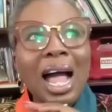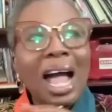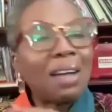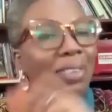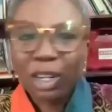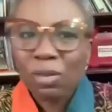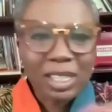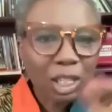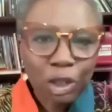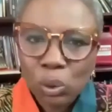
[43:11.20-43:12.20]
I've had
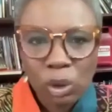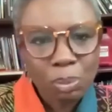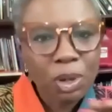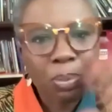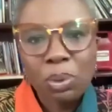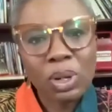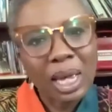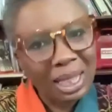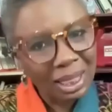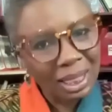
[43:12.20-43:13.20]
conversations with people
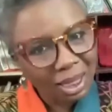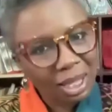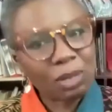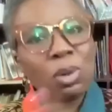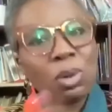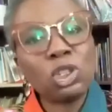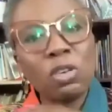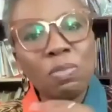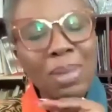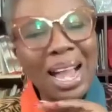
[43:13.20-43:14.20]
in this month
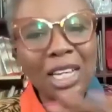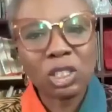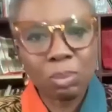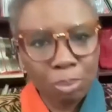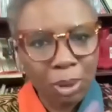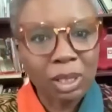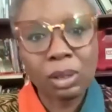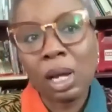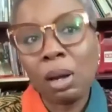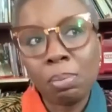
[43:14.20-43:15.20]
of March,
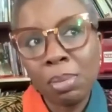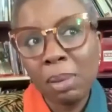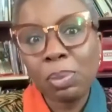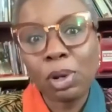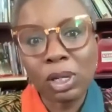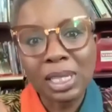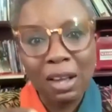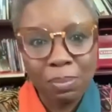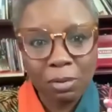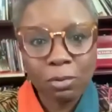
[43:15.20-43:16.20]
maybe because
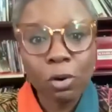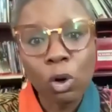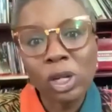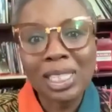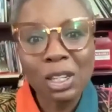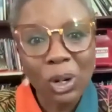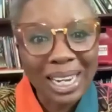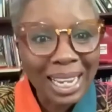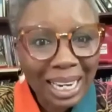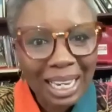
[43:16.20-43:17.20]
I've been focusing
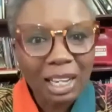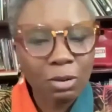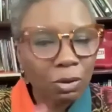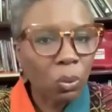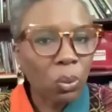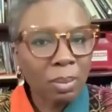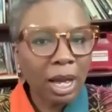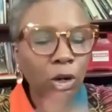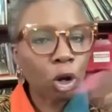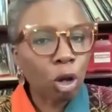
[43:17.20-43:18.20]
on healing for
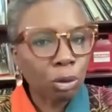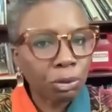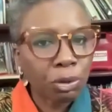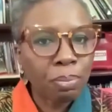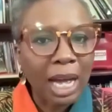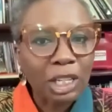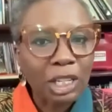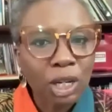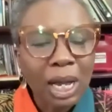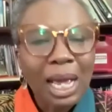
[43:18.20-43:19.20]
women all through
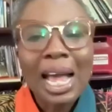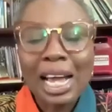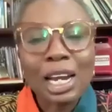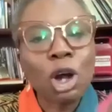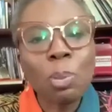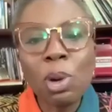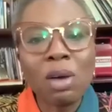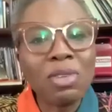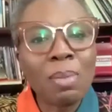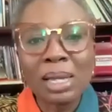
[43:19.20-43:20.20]
March. And a couple
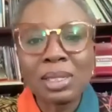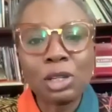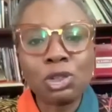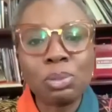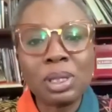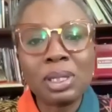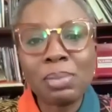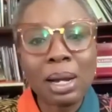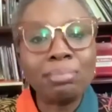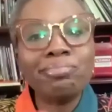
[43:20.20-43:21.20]
of them have said to me,
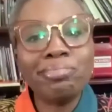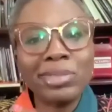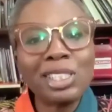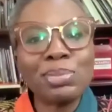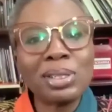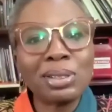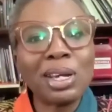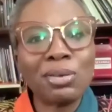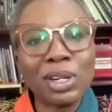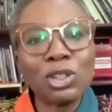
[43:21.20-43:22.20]
Dinma, this
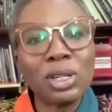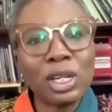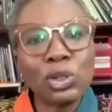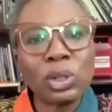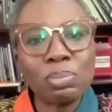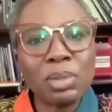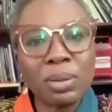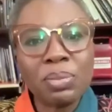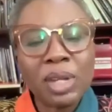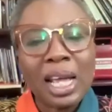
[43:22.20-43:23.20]
mistake resonates with
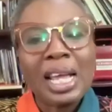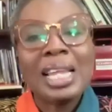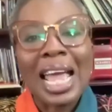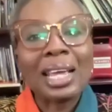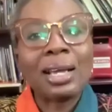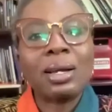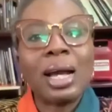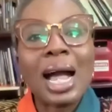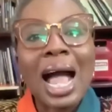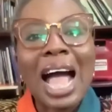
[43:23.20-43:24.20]
me. Like,
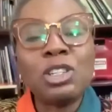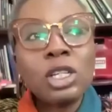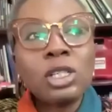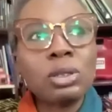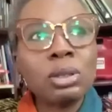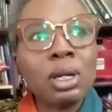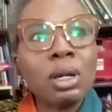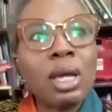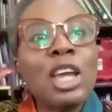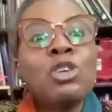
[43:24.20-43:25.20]
I just
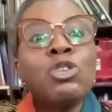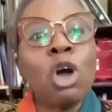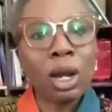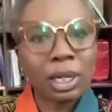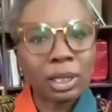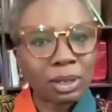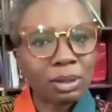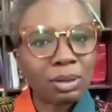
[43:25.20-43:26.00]
ignore it.